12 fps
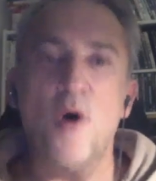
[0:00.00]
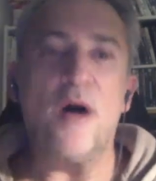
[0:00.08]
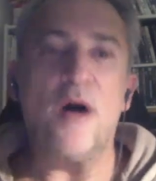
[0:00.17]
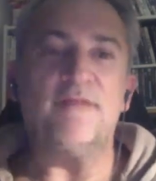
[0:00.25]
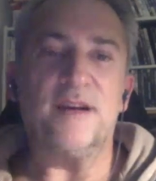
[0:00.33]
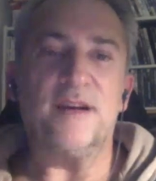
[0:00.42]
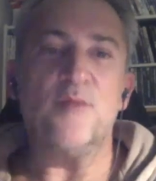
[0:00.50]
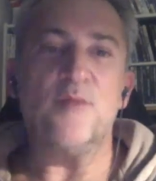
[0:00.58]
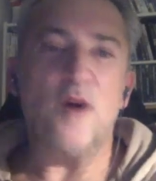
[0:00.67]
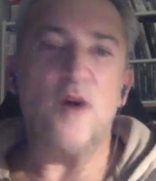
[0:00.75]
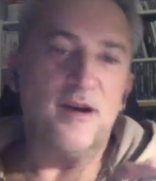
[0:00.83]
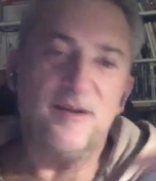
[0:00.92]
Mon
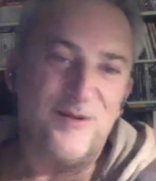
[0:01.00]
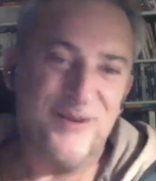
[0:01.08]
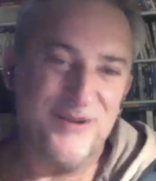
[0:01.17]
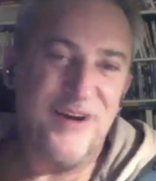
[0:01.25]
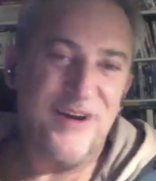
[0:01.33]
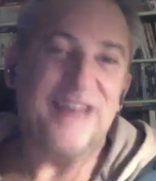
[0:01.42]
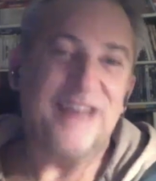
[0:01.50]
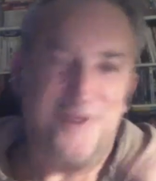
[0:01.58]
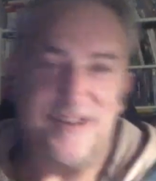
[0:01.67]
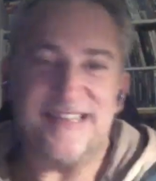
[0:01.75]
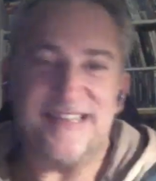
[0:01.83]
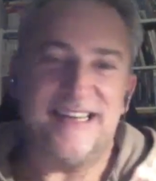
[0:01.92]
Avec Moi.
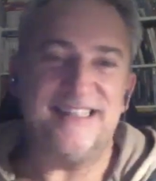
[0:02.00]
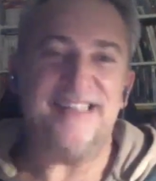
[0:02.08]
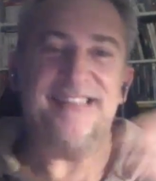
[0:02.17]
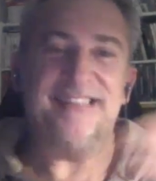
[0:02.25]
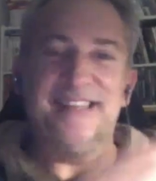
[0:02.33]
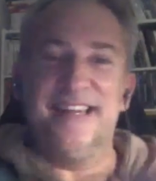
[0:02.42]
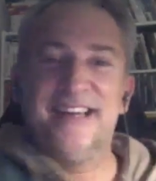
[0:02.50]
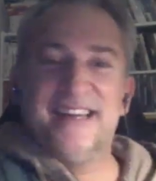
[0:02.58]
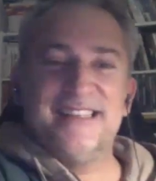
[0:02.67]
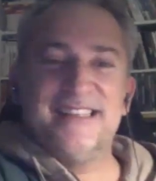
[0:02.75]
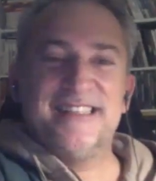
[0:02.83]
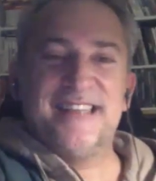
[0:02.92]
You know, I
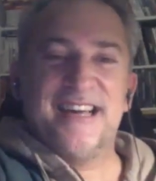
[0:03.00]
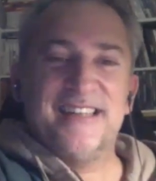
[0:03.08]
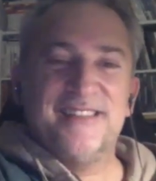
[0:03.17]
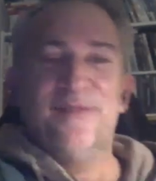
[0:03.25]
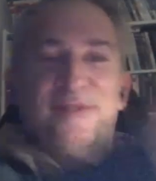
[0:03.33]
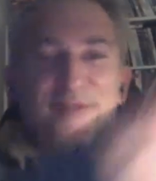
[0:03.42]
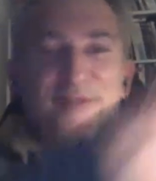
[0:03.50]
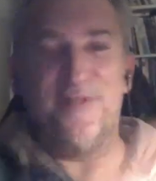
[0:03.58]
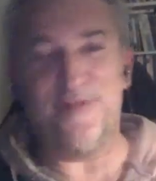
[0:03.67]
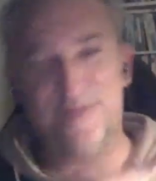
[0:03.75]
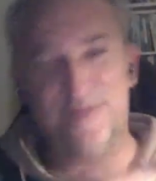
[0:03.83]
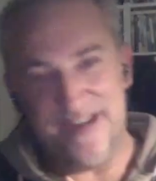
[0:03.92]
translated the English title
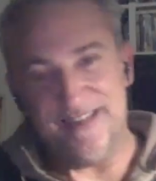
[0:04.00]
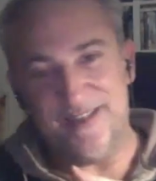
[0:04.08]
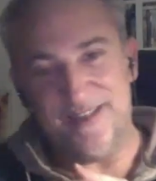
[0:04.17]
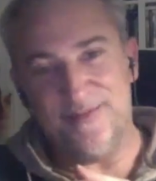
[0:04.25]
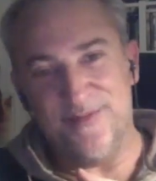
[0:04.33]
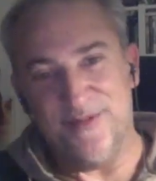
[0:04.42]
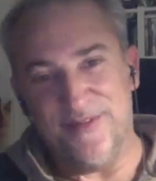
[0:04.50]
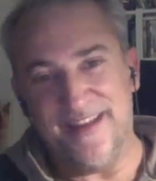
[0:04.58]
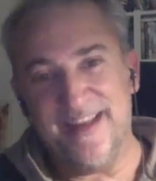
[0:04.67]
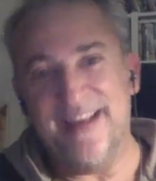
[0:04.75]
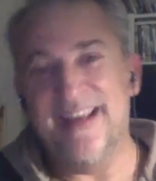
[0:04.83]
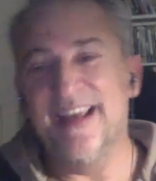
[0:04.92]
for the French
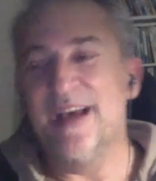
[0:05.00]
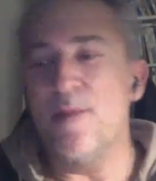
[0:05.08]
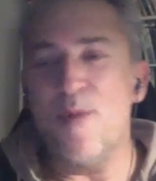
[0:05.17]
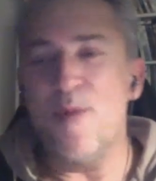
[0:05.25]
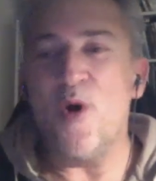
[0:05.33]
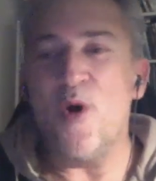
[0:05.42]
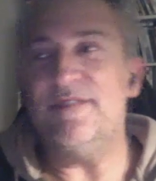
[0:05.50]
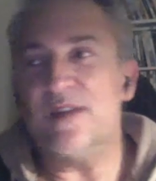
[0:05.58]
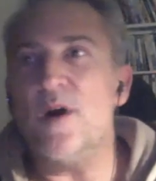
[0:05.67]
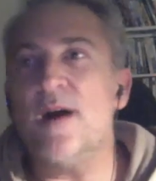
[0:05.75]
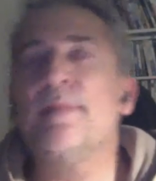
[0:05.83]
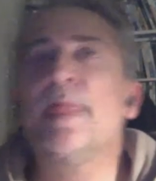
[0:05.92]
movie,
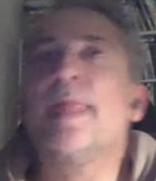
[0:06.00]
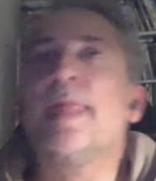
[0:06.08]
Mon Avec